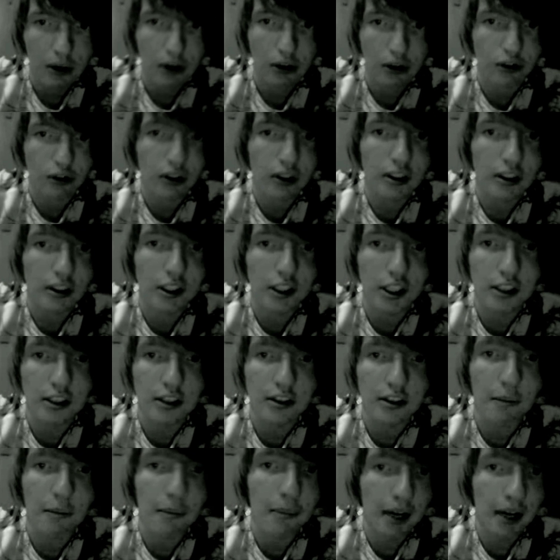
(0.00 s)
whilst trying to
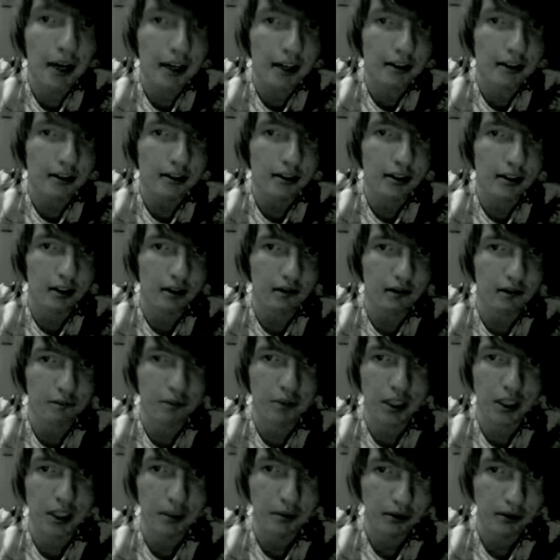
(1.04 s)
change the mindset of
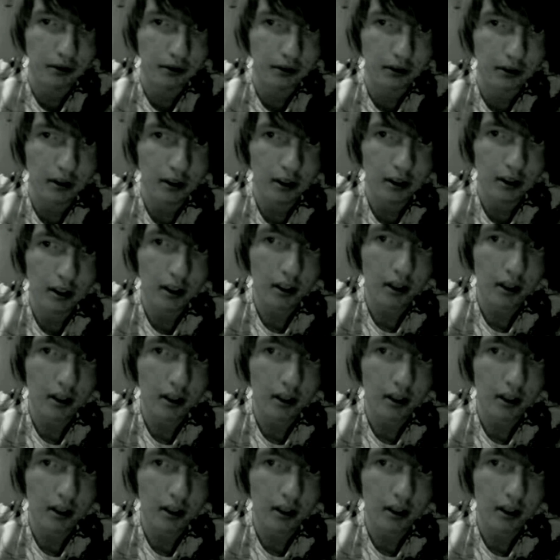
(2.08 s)
people.